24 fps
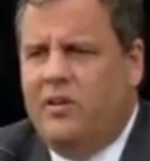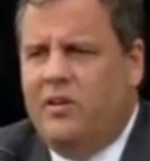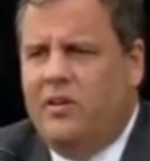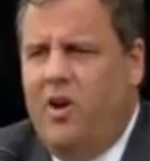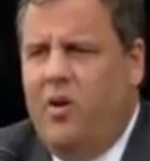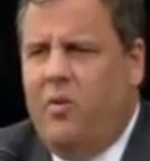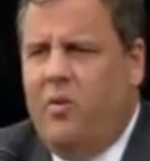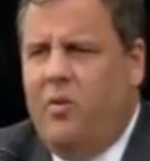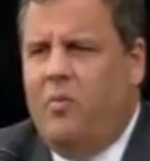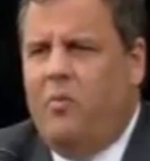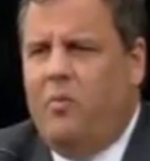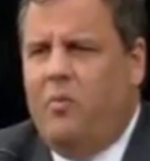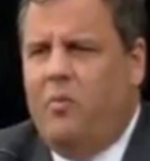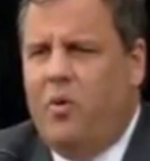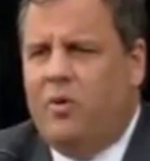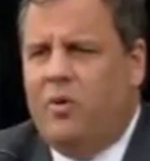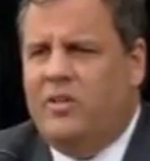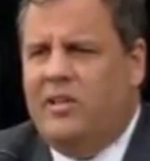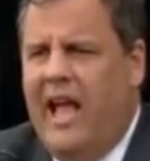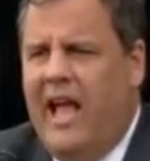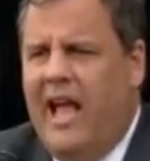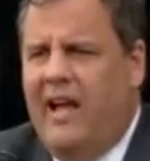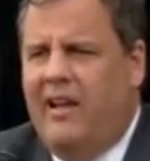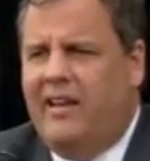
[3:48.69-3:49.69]
you know,
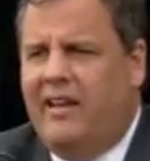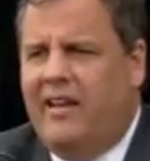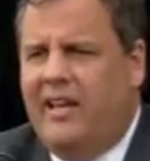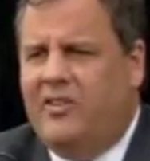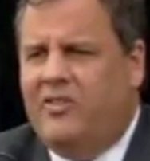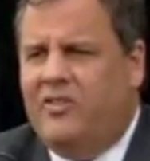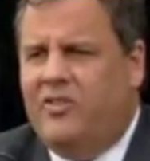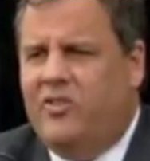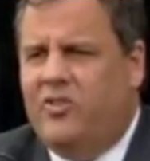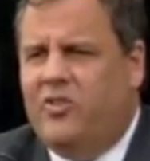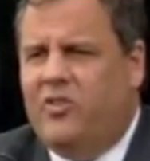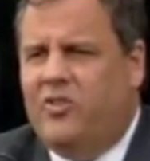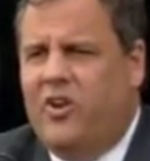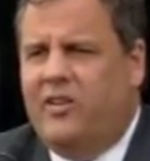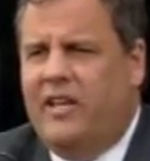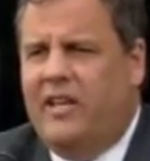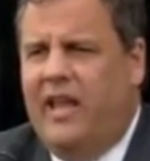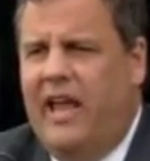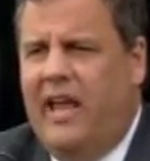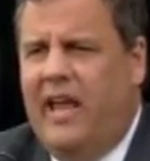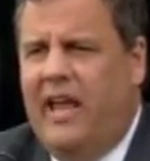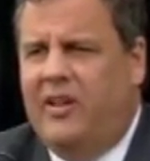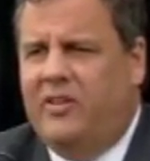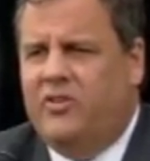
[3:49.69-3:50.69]
mortality as you
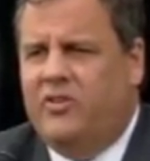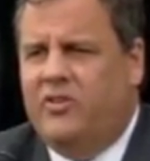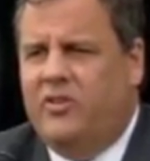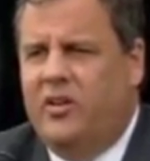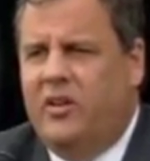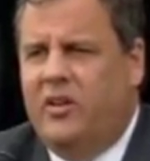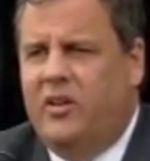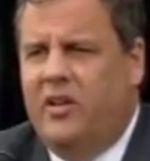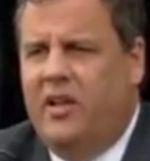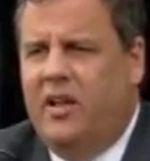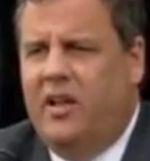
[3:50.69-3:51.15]
start to age.